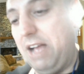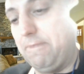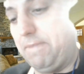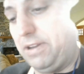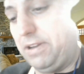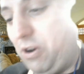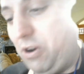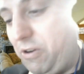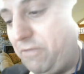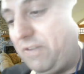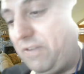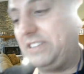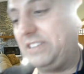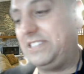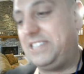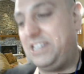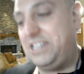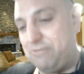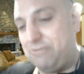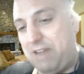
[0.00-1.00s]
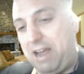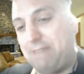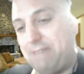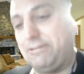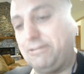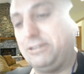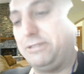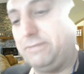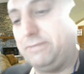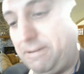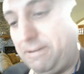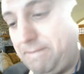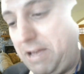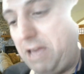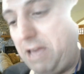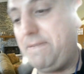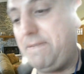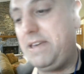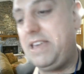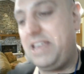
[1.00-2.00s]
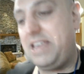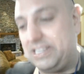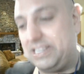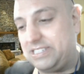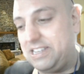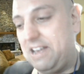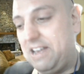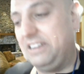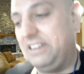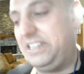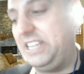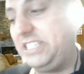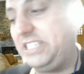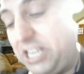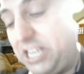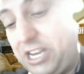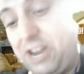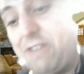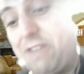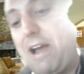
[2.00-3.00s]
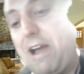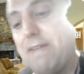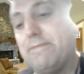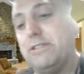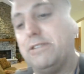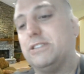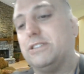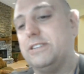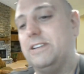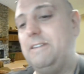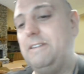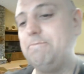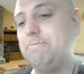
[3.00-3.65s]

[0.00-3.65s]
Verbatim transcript: But no offense to you rappers, but maybe he is dissing you rappers,